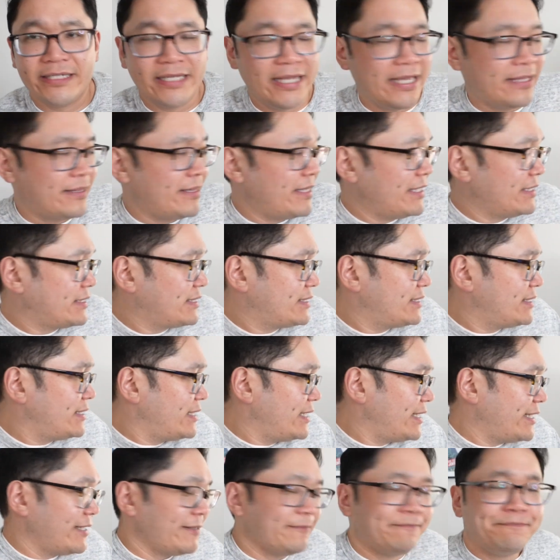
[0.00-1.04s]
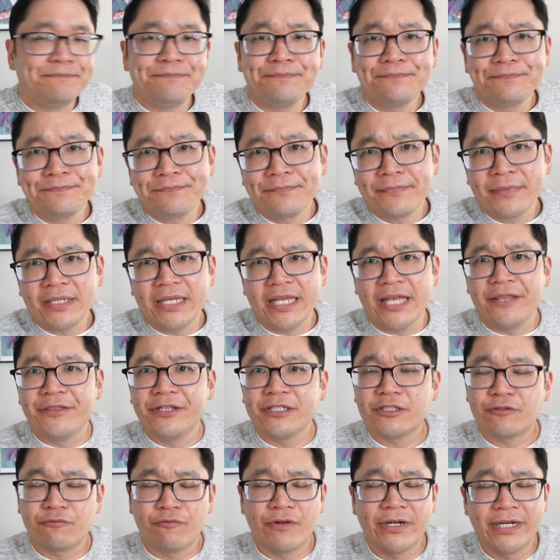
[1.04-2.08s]
in this
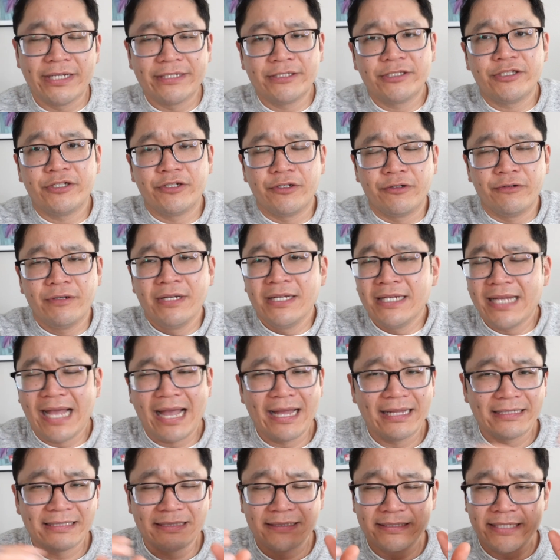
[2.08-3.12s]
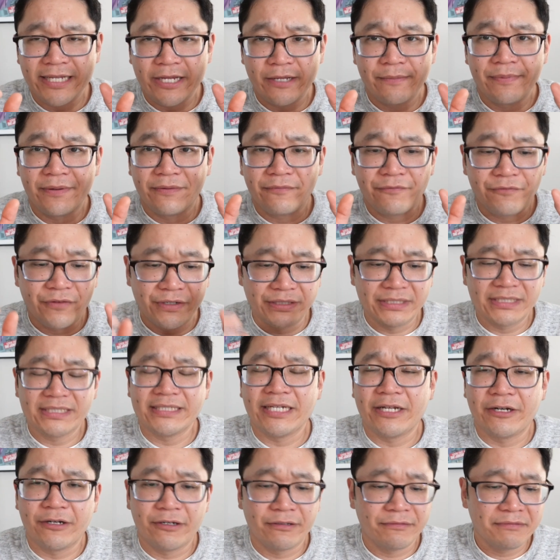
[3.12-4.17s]
run too has Kingpin front and
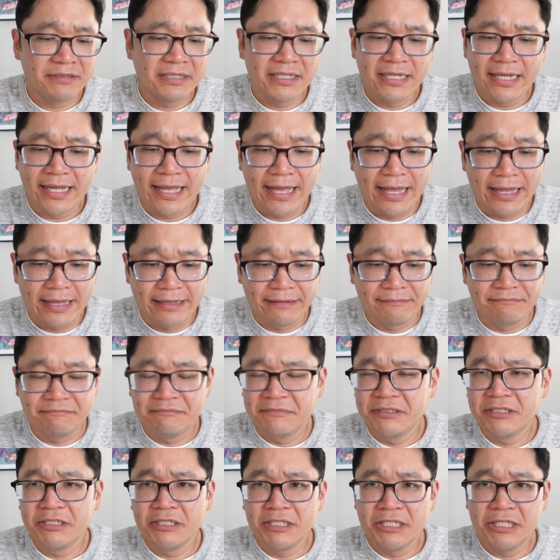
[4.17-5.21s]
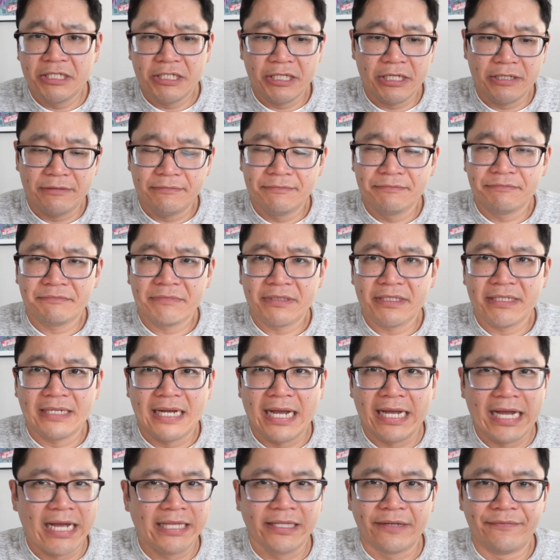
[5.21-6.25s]
center, and
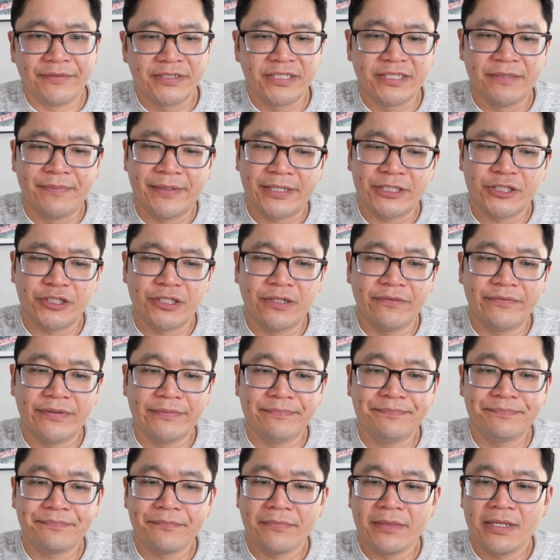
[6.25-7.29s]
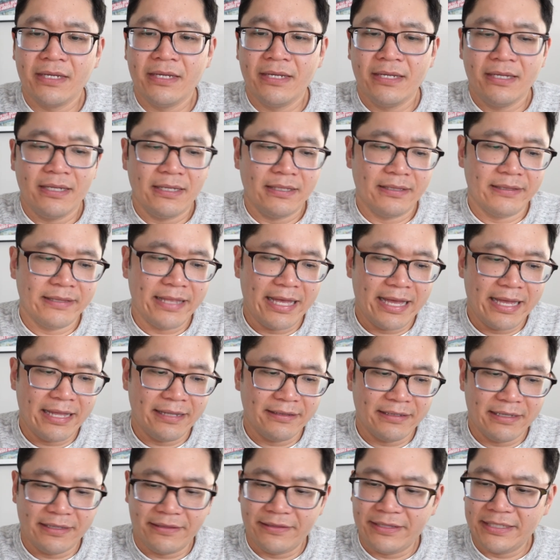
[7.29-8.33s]
I love his depiction of him.
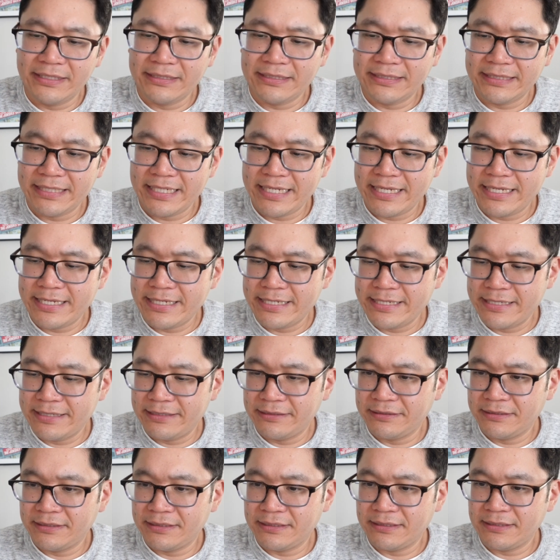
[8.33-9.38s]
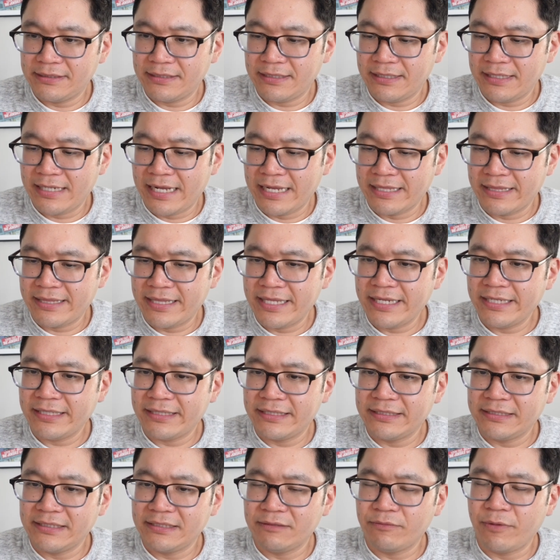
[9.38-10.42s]
Then this is, I think
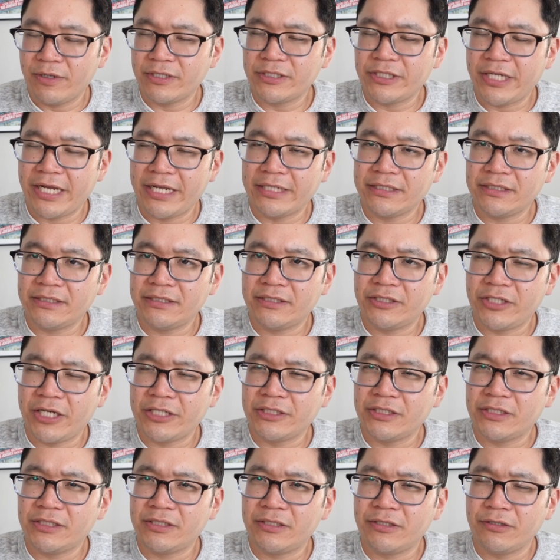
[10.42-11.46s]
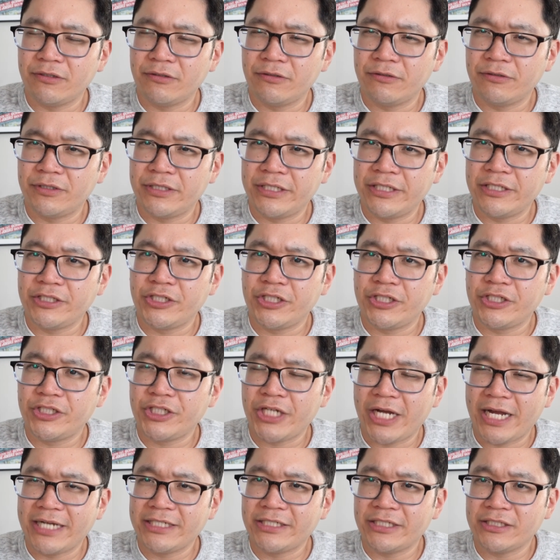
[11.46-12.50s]
this is where it changes to D.G.
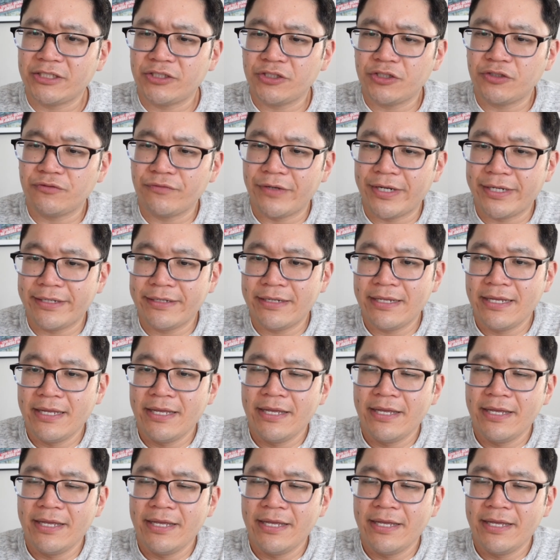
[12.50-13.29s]
Chichester's run,